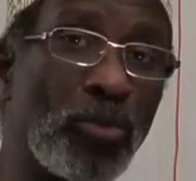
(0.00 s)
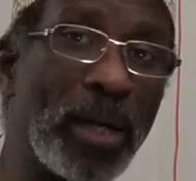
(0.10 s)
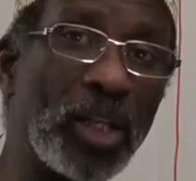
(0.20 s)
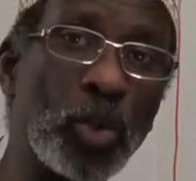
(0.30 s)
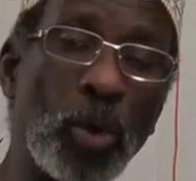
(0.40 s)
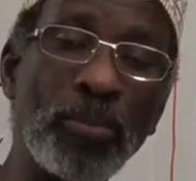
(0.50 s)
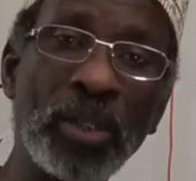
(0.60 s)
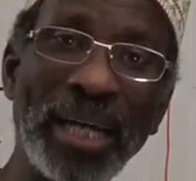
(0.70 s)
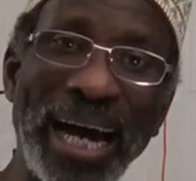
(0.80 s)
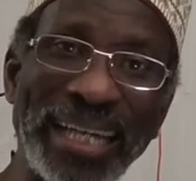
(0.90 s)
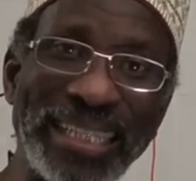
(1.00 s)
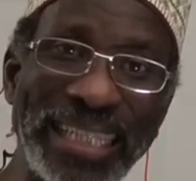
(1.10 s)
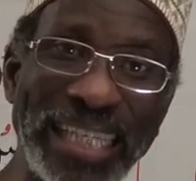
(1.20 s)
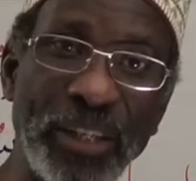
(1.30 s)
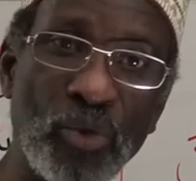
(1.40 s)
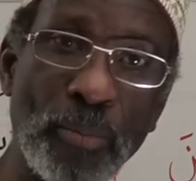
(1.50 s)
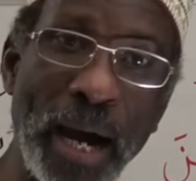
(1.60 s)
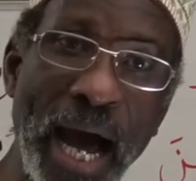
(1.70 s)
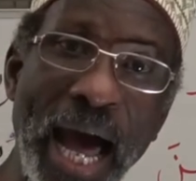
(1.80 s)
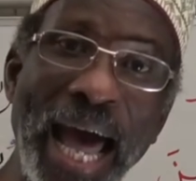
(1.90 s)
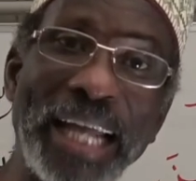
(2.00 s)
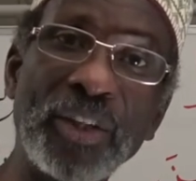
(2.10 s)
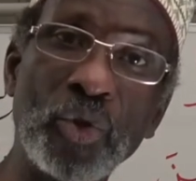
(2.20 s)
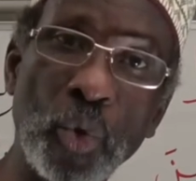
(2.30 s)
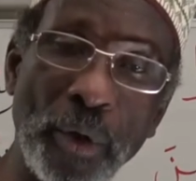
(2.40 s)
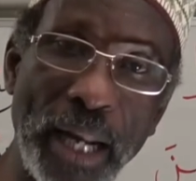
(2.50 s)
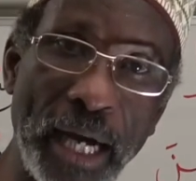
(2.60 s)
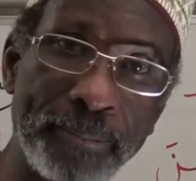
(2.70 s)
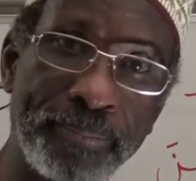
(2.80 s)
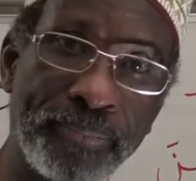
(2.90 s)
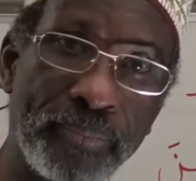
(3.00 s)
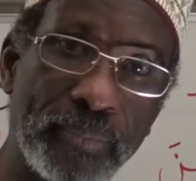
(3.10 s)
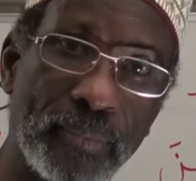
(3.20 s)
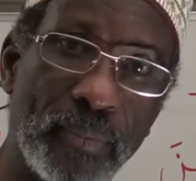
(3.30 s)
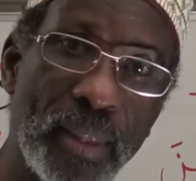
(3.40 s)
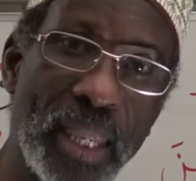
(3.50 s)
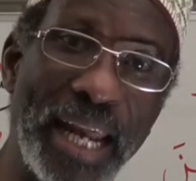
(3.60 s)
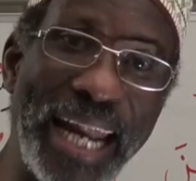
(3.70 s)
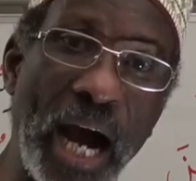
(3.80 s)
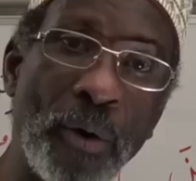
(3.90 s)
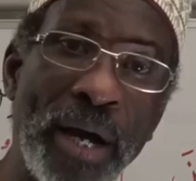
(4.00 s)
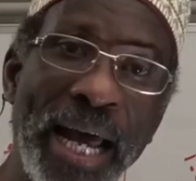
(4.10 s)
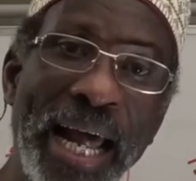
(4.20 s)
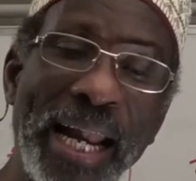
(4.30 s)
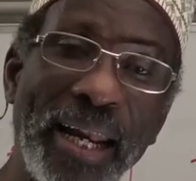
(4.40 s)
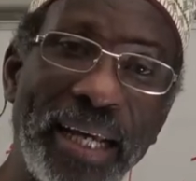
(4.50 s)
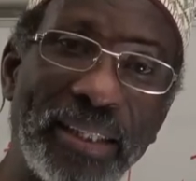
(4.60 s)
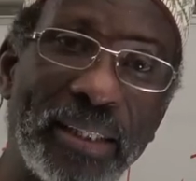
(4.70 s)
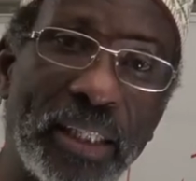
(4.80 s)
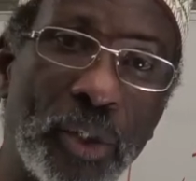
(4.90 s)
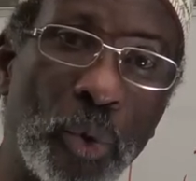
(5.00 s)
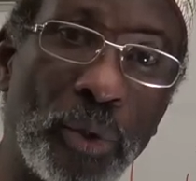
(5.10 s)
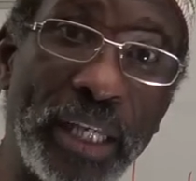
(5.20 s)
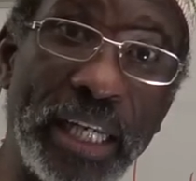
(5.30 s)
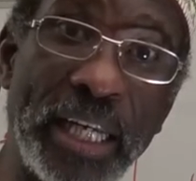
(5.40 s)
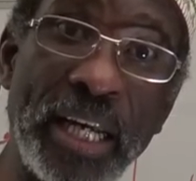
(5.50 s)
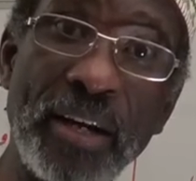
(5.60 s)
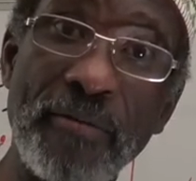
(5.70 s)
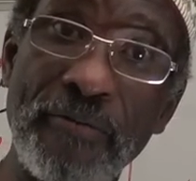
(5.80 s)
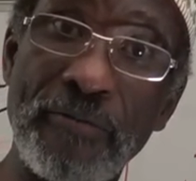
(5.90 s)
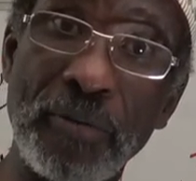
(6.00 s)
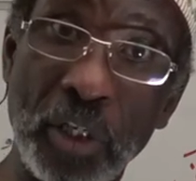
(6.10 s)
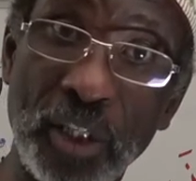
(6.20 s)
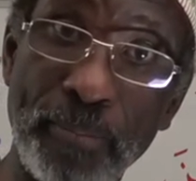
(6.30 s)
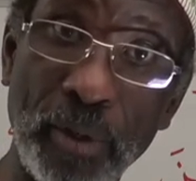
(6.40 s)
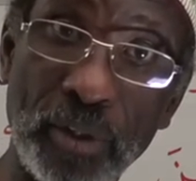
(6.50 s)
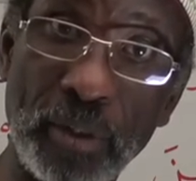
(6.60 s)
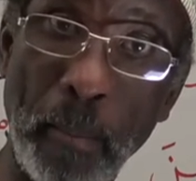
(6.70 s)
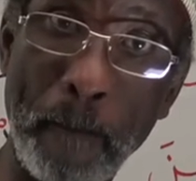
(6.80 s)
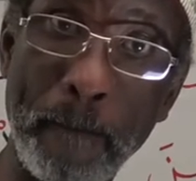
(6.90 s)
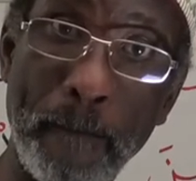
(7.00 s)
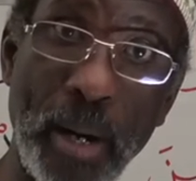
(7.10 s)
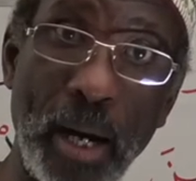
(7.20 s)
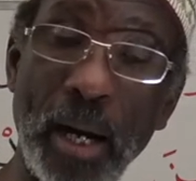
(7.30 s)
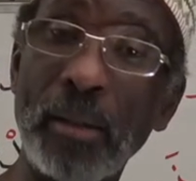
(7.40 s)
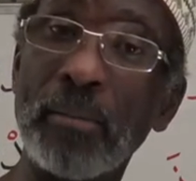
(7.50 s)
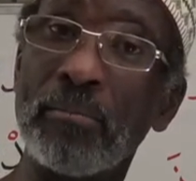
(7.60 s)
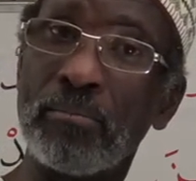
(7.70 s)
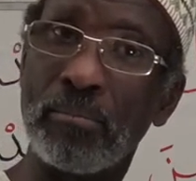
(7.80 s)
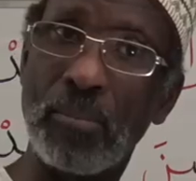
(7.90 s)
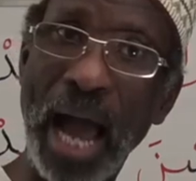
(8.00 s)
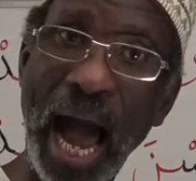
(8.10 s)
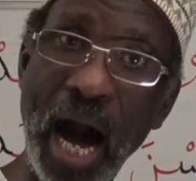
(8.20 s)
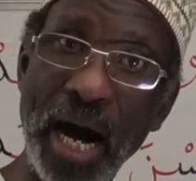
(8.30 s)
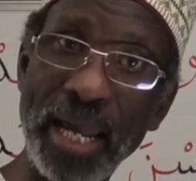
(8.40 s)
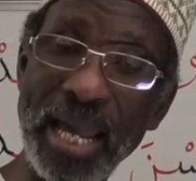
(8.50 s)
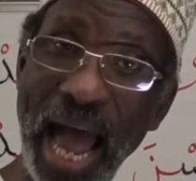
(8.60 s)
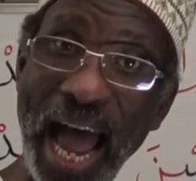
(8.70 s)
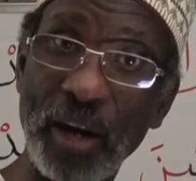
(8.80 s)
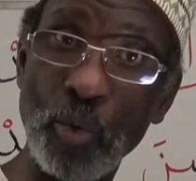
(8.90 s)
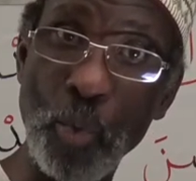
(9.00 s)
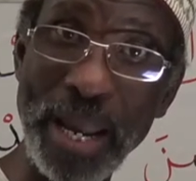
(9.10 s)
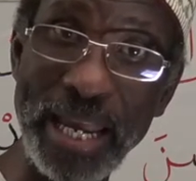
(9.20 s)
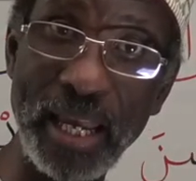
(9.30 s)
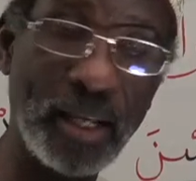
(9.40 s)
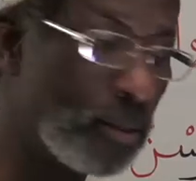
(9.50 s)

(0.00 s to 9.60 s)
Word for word: tuma, tum and ti, tuma, tunna. Now, Let's do the first person, I and we.